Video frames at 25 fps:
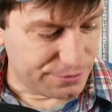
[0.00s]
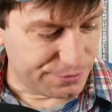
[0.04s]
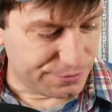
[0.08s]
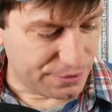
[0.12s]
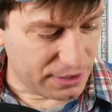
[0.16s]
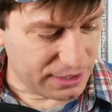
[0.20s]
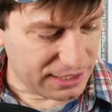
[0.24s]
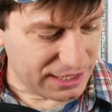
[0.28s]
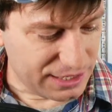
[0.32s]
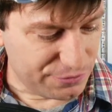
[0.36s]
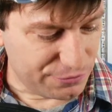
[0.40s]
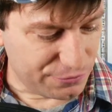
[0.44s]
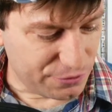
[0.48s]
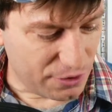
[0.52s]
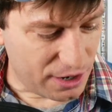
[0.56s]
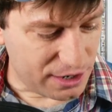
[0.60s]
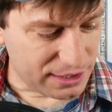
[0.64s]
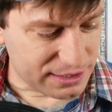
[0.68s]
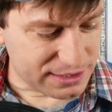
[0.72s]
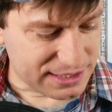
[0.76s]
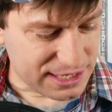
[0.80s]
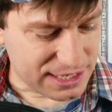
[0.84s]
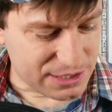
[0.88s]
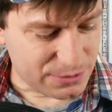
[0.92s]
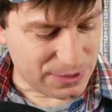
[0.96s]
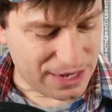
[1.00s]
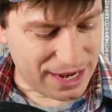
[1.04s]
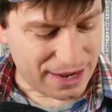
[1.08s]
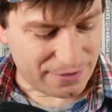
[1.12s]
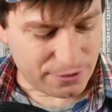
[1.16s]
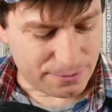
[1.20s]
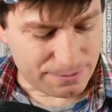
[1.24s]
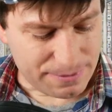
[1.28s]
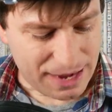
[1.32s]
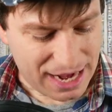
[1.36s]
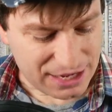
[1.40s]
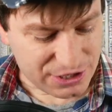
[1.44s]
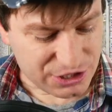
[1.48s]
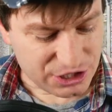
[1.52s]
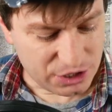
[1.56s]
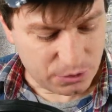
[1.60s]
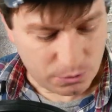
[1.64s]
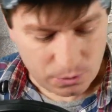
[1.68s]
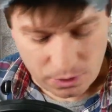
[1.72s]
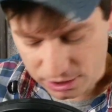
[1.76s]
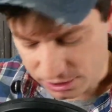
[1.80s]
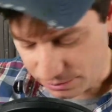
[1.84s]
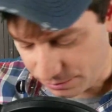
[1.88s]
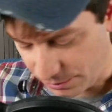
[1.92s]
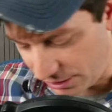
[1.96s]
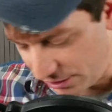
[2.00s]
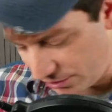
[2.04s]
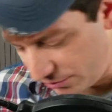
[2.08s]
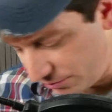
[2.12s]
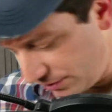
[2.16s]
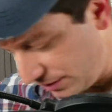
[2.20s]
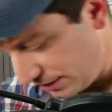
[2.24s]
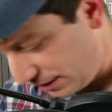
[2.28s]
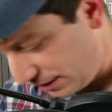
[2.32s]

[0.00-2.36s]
Funky Frog says we have a matching water bottle.